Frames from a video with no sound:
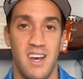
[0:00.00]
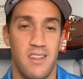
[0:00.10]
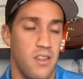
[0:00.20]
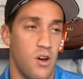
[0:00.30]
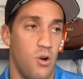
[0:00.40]

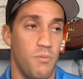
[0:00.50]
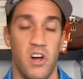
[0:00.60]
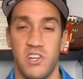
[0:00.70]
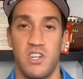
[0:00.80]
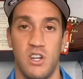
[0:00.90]
And then the home
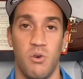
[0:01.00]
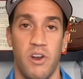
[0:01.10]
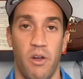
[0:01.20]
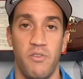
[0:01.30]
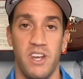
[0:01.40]
loss to
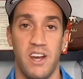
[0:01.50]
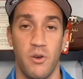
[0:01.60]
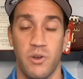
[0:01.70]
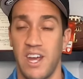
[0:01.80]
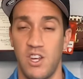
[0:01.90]
UNLV. I
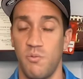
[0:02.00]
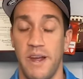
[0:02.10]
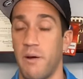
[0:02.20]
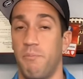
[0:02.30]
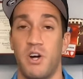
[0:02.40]
know KU
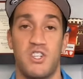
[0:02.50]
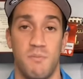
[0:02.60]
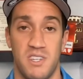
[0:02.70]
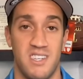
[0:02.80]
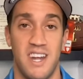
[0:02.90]
made a bunch
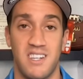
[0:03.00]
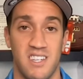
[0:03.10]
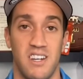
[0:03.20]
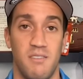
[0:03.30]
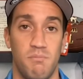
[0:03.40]
of mistakes
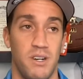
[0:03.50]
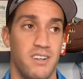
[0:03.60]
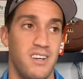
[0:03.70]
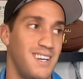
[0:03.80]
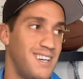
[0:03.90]
in it,
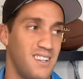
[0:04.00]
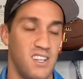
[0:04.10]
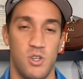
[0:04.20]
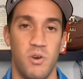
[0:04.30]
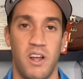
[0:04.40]
but
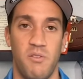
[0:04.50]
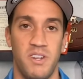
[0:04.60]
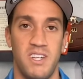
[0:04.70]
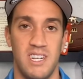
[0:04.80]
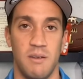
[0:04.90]
this
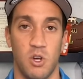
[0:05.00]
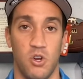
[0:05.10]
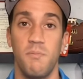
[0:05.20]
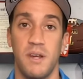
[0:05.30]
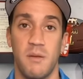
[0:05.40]
UNLV team
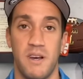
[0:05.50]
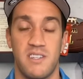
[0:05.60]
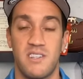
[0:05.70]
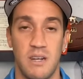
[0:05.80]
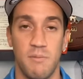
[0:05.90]
could be the
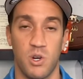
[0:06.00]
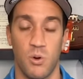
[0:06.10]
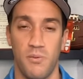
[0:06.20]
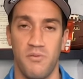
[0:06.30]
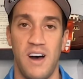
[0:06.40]
best team in the
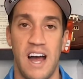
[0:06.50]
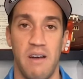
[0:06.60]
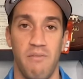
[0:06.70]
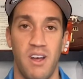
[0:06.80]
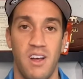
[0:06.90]
group of
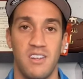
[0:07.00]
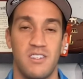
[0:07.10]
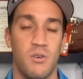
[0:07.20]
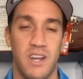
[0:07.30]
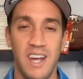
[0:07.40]
five.
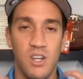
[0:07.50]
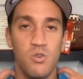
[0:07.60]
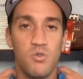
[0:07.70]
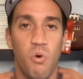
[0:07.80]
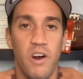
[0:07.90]
So
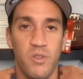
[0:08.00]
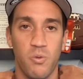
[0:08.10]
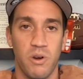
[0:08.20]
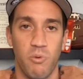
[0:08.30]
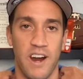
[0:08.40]
KU's
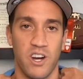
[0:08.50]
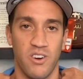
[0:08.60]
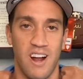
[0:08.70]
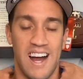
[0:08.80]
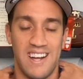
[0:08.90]
1-3
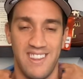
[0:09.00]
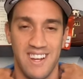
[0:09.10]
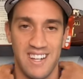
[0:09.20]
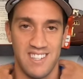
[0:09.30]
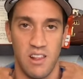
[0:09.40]
record, I
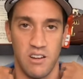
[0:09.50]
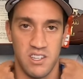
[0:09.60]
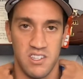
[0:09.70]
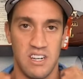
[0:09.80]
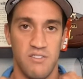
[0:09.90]
think, is a little
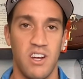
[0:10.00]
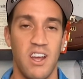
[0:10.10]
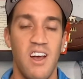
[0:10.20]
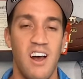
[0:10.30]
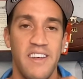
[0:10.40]
deceiving.
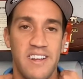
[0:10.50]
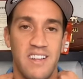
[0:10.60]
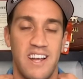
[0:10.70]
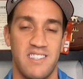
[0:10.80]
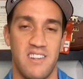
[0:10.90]
I think
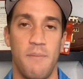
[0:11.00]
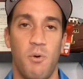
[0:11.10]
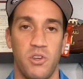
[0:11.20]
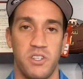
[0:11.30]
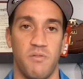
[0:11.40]
Lance
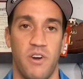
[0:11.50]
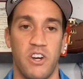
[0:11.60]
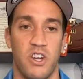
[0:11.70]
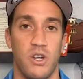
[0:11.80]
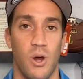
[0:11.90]
Leipold is a
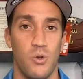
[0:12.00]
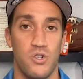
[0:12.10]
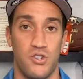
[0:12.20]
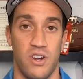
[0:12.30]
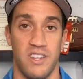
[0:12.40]
very good
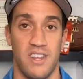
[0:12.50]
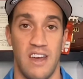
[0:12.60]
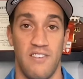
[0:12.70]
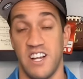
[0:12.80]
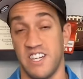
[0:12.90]
coach. I think they
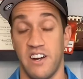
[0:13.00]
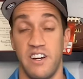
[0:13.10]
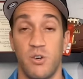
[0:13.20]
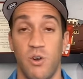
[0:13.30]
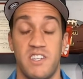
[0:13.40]
have an
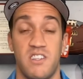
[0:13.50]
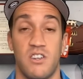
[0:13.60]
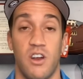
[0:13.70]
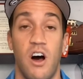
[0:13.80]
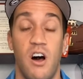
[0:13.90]
identity crisis
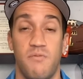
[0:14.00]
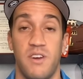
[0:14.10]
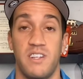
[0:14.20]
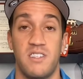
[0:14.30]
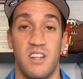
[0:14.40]
on
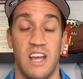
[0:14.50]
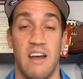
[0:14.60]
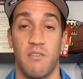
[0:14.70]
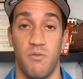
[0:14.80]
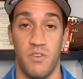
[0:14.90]
offense that they
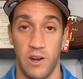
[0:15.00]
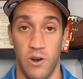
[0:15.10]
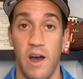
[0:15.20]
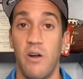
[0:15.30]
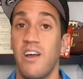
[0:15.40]
have to
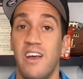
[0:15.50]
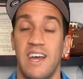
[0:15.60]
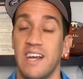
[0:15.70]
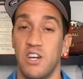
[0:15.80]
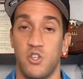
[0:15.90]
figure out
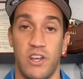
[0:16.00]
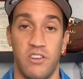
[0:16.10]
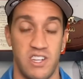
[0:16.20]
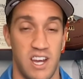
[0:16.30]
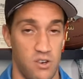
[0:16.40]
and get
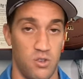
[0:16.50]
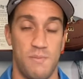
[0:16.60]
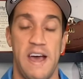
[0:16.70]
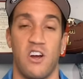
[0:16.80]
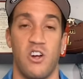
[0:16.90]
Jalen Daniels
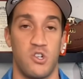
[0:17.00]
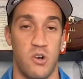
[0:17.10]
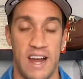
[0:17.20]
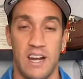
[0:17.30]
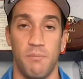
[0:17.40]
back on
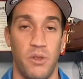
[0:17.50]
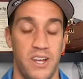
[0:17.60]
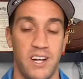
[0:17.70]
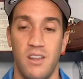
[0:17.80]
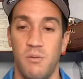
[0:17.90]
track and
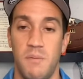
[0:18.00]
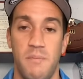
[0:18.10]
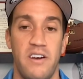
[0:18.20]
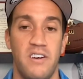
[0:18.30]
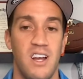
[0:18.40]
playing a little bit
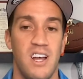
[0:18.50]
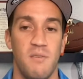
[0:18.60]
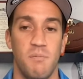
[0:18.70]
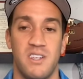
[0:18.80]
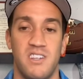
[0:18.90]
better.
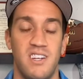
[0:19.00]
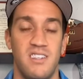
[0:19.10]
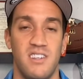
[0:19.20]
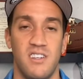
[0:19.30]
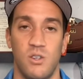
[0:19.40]
But
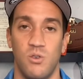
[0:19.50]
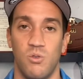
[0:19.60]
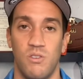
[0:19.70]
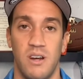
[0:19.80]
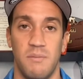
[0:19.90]

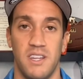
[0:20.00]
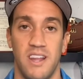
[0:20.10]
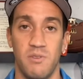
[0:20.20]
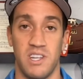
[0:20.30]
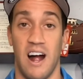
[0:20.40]
TCU, I mean,
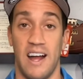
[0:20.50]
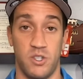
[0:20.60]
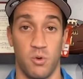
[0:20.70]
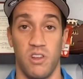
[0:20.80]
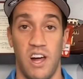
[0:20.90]
that was an
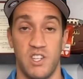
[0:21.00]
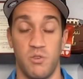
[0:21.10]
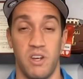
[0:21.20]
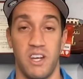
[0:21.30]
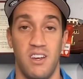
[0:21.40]
eyesore
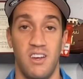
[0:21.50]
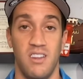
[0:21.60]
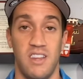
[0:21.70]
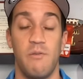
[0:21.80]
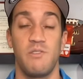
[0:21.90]
last week.
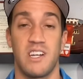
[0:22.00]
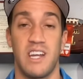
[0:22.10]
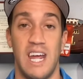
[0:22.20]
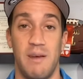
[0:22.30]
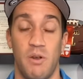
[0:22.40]
That was a
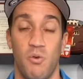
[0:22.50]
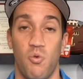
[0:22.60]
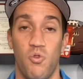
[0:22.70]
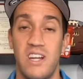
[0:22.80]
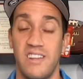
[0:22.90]
game that
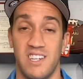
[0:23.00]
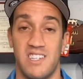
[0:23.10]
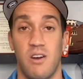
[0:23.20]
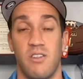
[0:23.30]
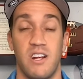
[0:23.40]
really
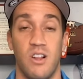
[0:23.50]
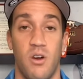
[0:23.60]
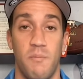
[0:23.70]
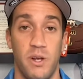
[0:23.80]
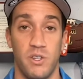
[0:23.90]
sounded the
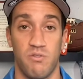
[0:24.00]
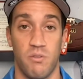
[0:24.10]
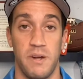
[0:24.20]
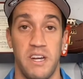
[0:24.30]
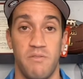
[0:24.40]
alarm bells
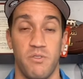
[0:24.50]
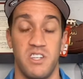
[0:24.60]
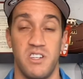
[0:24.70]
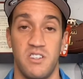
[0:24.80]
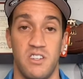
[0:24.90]
for me for
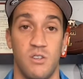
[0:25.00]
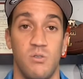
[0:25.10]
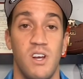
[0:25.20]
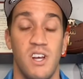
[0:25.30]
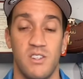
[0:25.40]

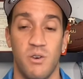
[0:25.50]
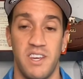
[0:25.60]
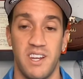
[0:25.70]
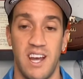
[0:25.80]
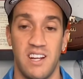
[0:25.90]
TCU. So I
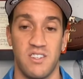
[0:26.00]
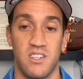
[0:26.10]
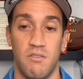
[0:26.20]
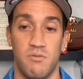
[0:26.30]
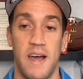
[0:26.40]
think
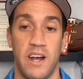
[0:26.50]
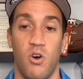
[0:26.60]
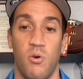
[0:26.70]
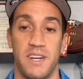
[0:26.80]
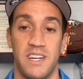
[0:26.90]
Kansas comes back
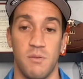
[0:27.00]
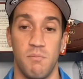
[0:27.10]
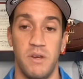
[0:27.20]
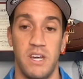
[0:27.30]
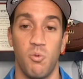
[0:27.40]
home and gets a
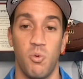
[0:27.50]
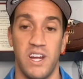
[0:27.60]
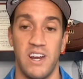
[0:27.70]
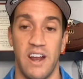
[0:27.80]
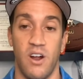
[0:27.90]
big
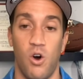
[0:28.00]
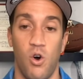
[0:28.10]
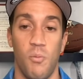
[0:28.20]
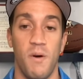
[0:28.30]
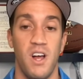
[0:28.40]
win at
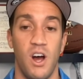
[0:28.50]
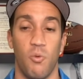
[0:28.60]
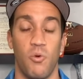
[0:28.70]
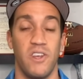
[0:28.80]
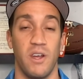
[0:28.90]
home,
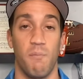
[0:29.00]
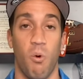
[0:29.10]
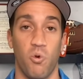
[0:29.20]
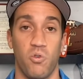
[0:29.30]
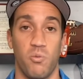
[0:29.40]
a really
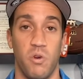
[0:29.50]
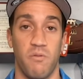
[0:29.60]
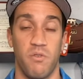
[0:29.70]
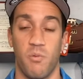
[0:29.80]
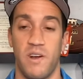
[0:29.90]
important
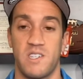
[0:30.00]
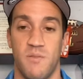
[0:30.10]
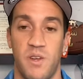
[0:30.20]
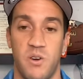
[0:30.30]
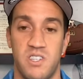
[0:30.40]
win for the rest
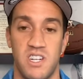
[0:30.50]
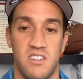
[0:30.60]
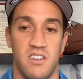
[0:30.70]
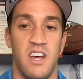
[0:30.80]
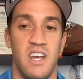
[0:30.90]
of their
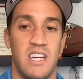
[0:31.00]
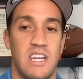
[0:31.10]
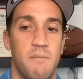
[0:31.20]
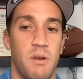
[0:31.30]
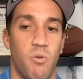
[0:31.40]
season.
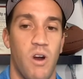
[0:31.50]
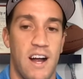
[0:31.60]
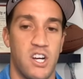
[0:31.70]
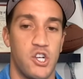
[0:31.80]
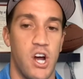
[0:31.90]
Give me
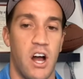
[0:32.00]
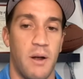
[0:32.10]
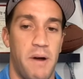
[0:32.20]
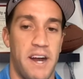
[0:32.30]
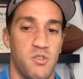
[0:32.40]
Rock
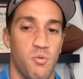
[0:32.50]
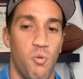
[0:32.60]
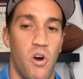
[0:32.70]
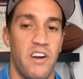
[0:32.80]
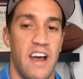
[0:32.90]
Chalk minus
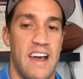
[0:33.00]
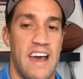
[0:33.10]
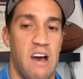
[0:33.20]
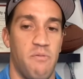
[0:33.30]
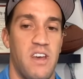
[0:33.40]

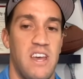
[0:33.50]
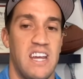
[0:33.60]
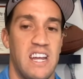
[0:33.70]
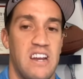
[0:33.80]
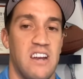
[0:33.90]
1.5
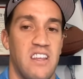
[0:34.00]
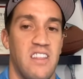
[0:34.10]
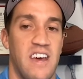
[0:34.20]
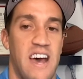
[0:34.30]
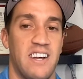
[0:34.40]
in
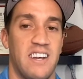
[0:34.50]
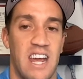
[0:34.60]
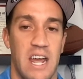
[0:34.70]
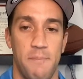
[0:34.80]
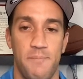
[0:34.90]
that
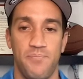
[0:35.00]
game.